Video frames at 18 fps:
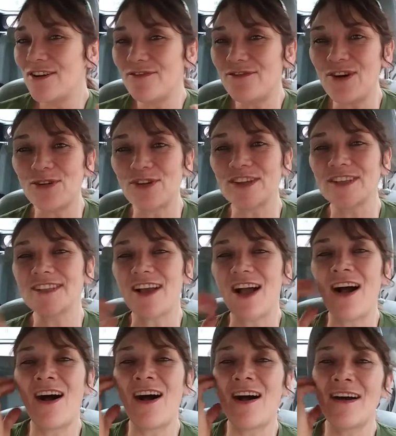Focus
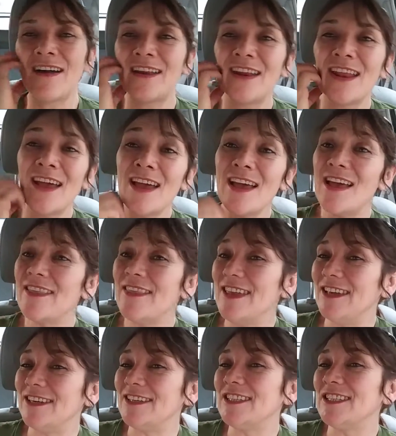on
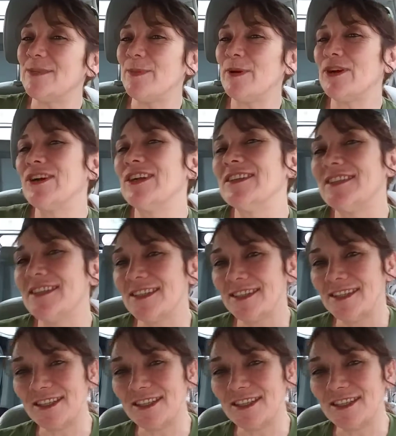the experiences